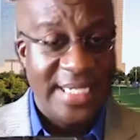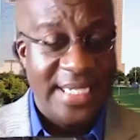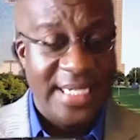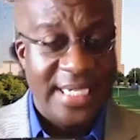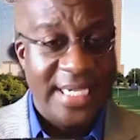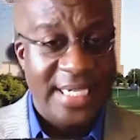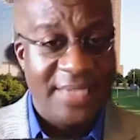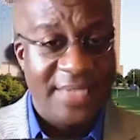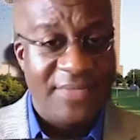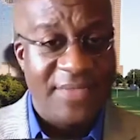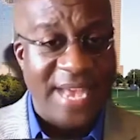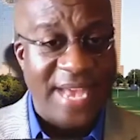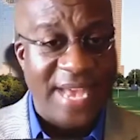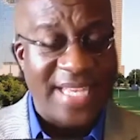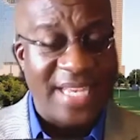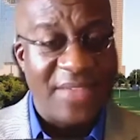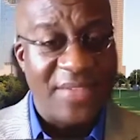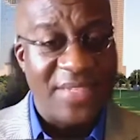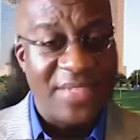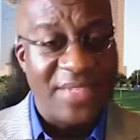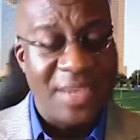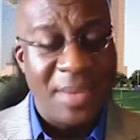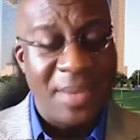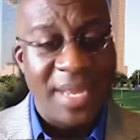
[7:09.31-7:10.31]
In fact,
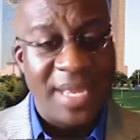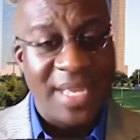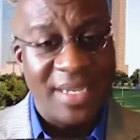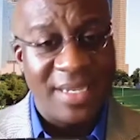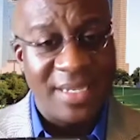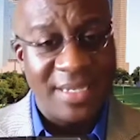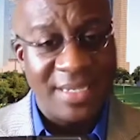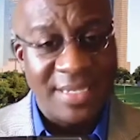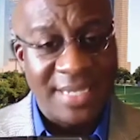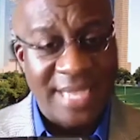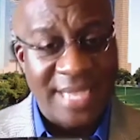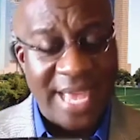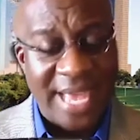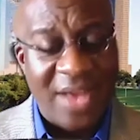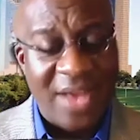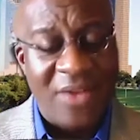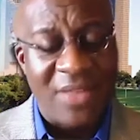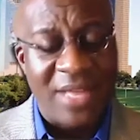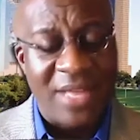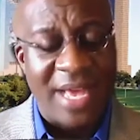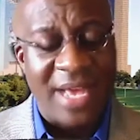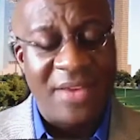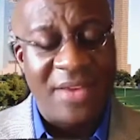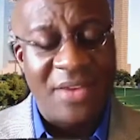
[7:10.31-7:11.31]
every time I get on the
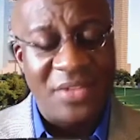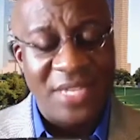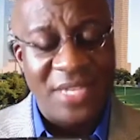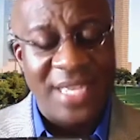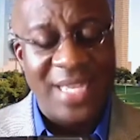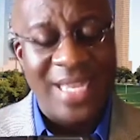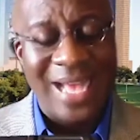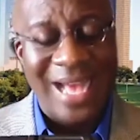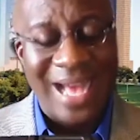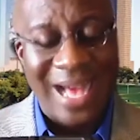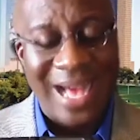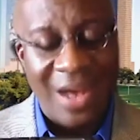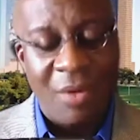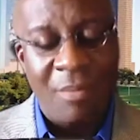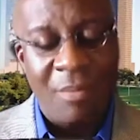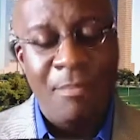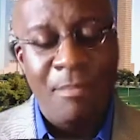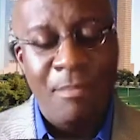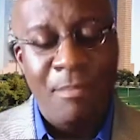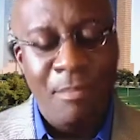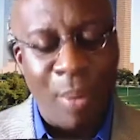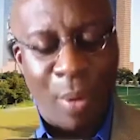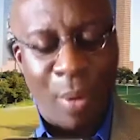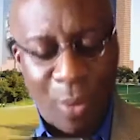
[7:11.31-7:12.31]
scale, I understand how
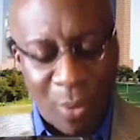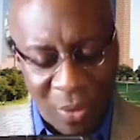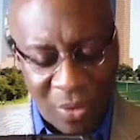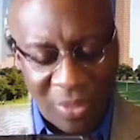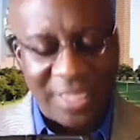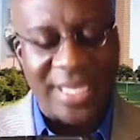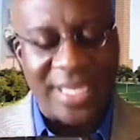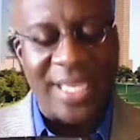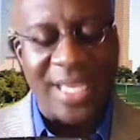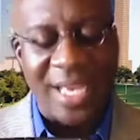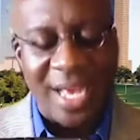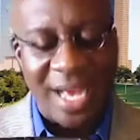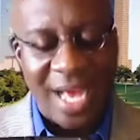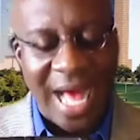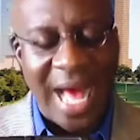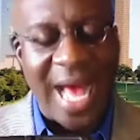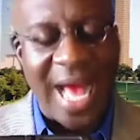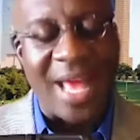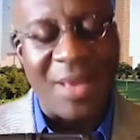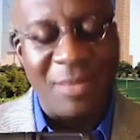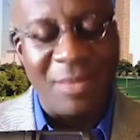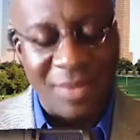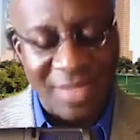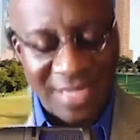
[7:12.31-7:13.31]
poorly
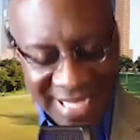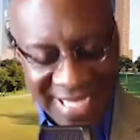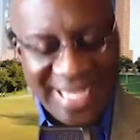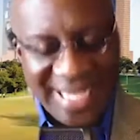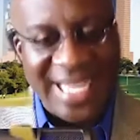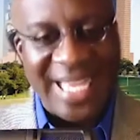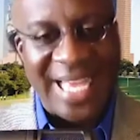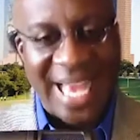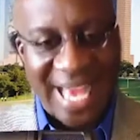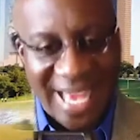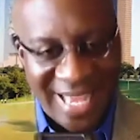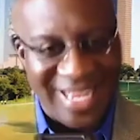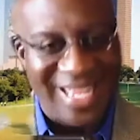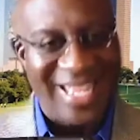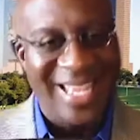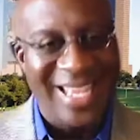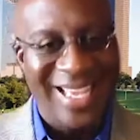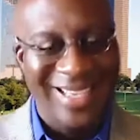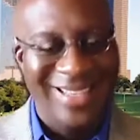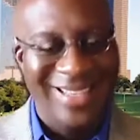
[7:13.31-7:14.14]
I am leading Eddie